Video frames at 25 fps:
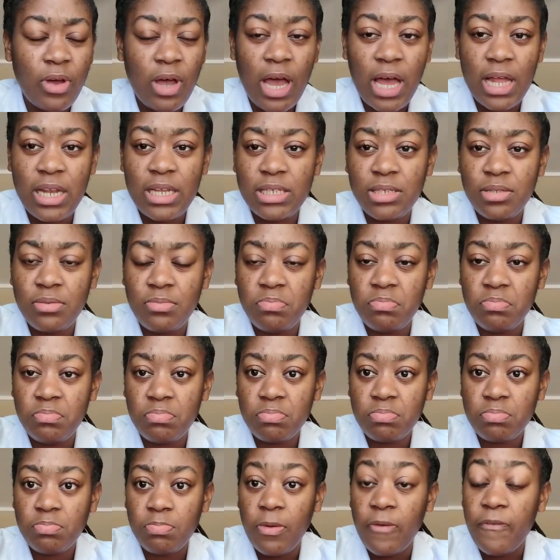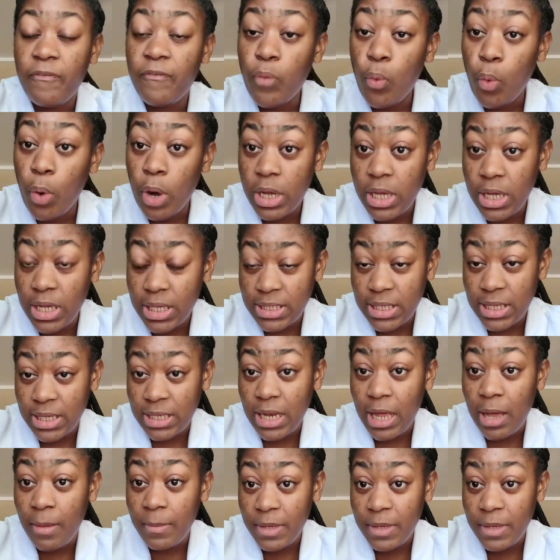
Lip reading: I did before 8 o'clock.